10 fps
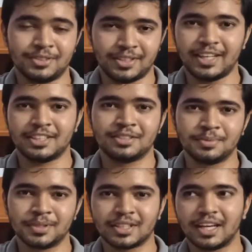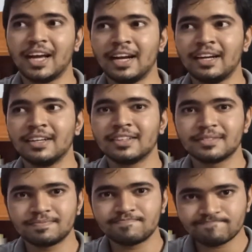your textbook and
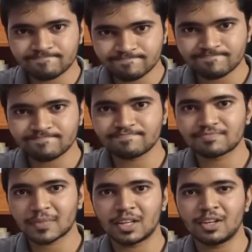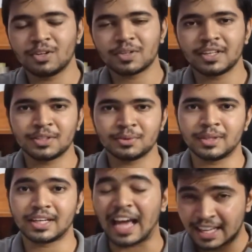look into
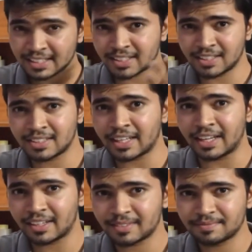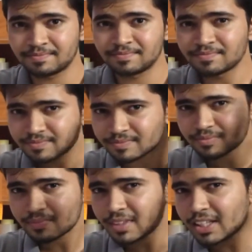it. As I say,
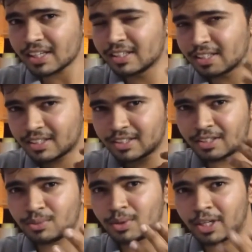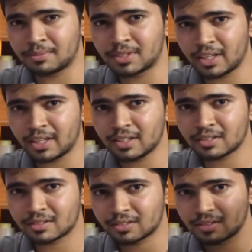hear what I'm
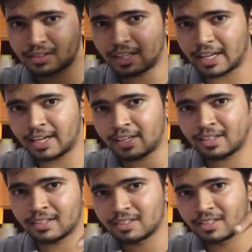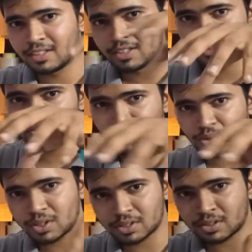saying and
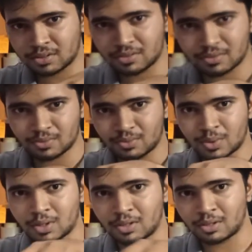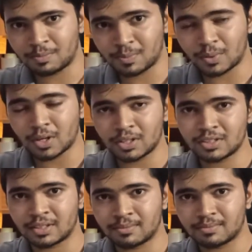focus on what all
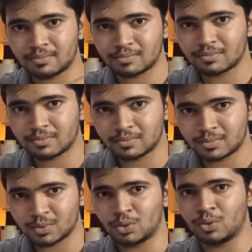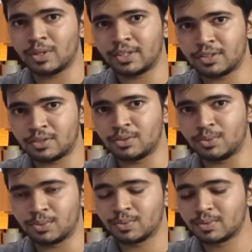points I'm going through.